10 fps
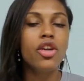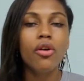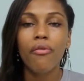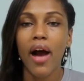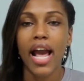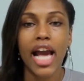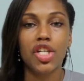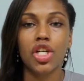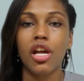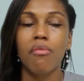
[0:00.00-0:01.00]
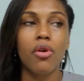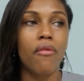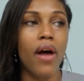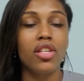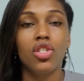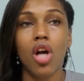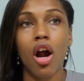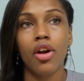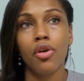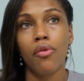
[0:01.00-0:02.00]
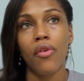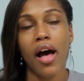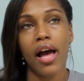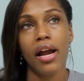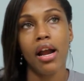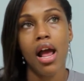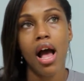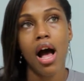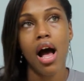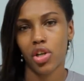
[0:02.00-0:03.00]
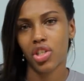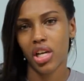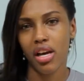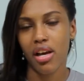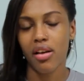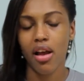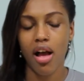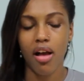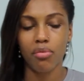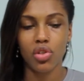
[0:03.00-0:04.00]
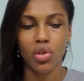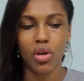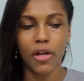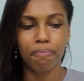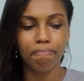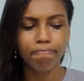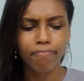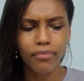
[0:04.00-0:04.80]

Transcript: You'll find H&M, you'll find Zara, you'll find Bershka store,